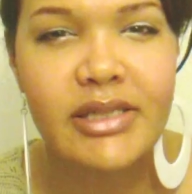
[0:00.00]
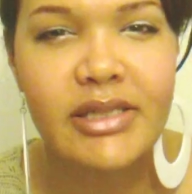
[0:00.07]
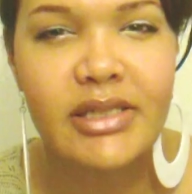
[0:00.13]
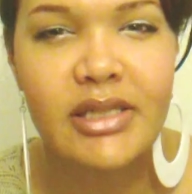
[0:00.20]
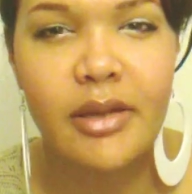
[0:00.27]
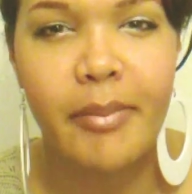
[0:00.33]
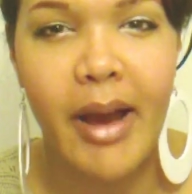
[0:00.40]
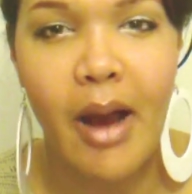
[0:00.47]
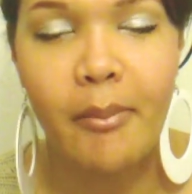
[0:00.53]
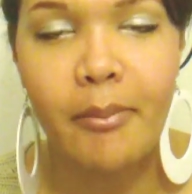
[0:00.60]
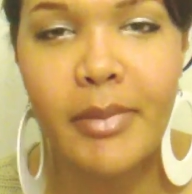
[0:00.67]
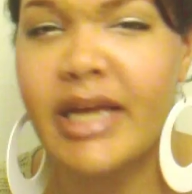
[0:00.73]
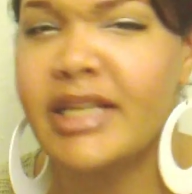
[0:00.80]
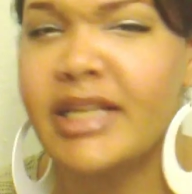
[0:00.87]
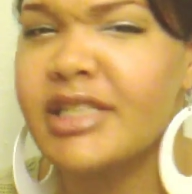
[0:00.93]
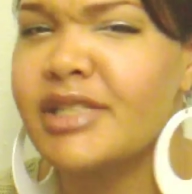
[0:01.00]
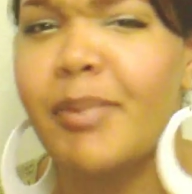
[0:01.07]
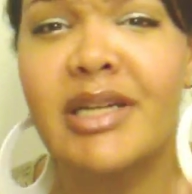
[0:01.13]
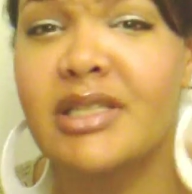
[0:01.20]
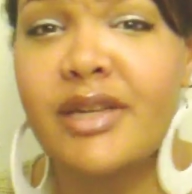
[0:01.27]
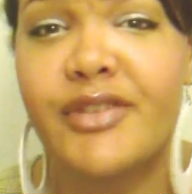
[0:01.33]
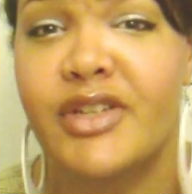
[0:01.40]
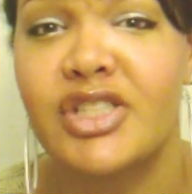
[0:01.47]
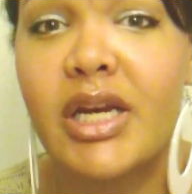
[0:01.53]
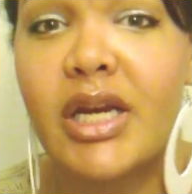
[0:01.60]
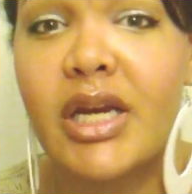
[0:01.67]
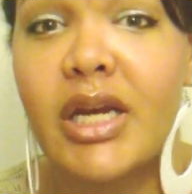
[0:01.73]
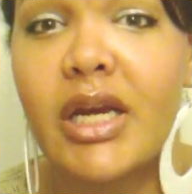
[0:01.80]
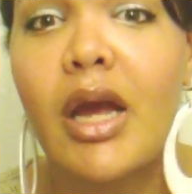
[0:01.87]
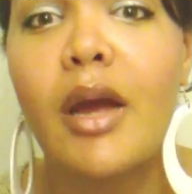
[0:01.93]
is it about me? Especially if it's
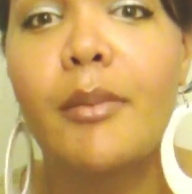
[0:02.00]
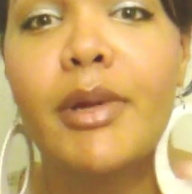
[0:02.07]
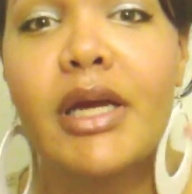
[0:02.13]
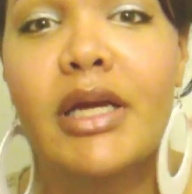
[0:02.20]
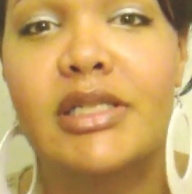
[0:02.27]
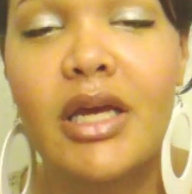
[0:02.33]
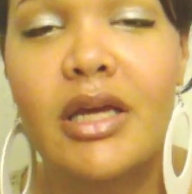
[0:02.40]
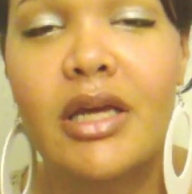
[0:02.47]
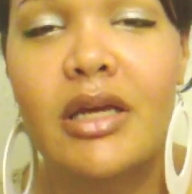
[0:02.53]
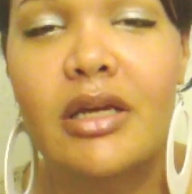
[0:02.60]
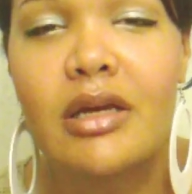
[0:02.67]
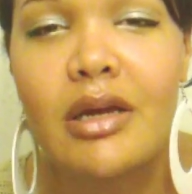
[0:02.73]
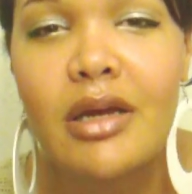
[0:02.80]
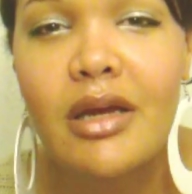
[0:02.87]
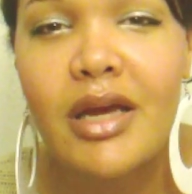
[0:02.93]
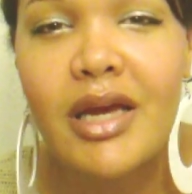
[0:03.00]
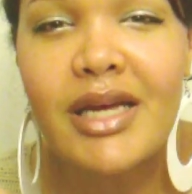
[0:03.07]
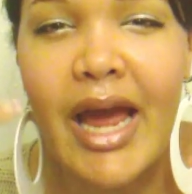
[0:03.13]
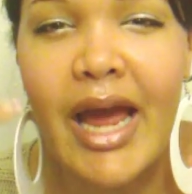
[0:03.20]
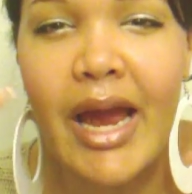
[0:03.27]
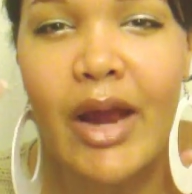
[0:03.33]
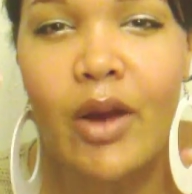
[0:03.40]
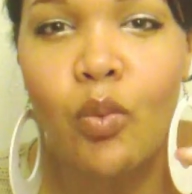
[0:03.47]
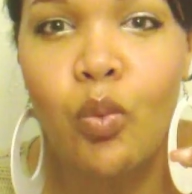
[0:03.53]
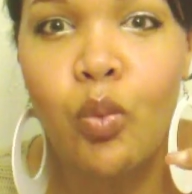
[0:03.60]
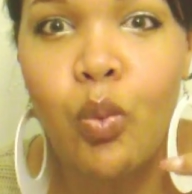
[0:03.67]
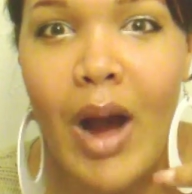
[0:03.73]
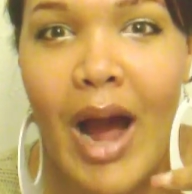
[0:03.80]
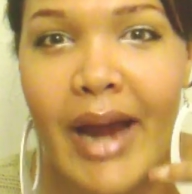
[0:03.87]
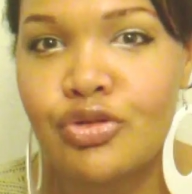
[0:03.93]
cheating, because then it's like,
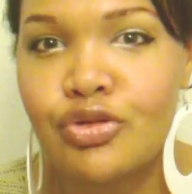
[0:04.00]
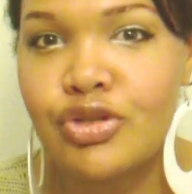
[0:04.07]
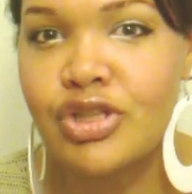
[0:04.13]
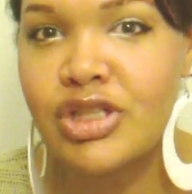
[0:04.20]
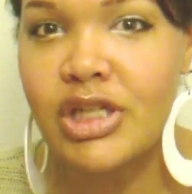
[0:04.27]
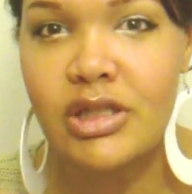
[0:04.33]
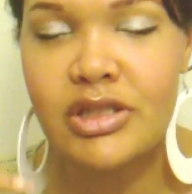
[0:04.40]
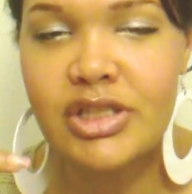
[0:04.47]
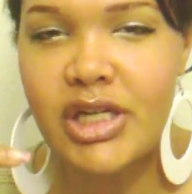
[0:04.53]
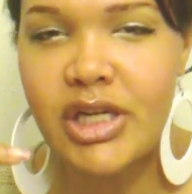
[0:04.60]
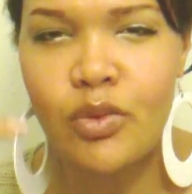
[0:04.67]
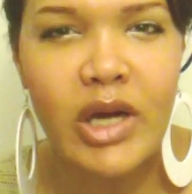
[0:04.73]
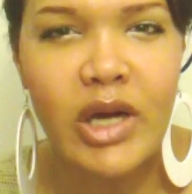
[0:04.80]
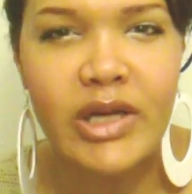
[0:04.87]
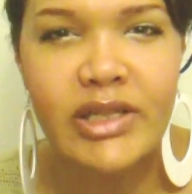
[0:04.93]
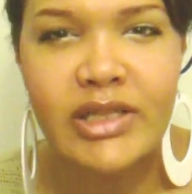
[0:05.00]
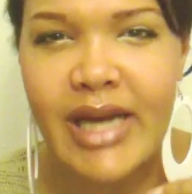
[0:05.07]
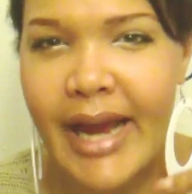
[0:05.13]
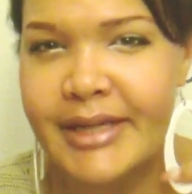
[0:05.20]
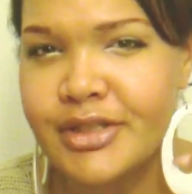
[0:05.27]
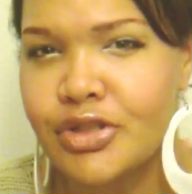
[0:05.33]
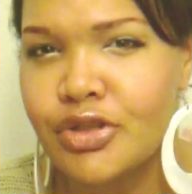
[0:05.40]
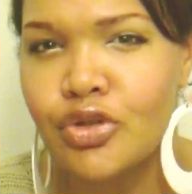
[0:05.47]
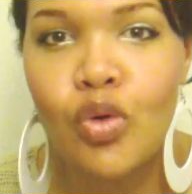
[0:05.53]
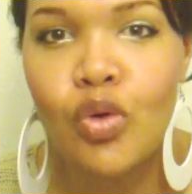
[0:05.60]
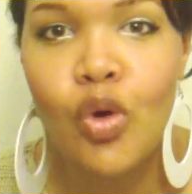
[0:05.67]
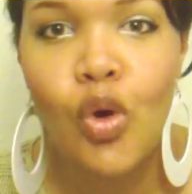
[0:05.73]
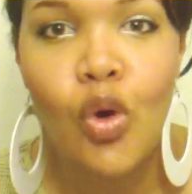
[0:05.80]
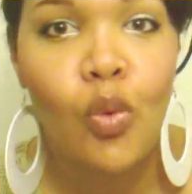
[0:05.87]
why did you cheat? Cheat? What did I do?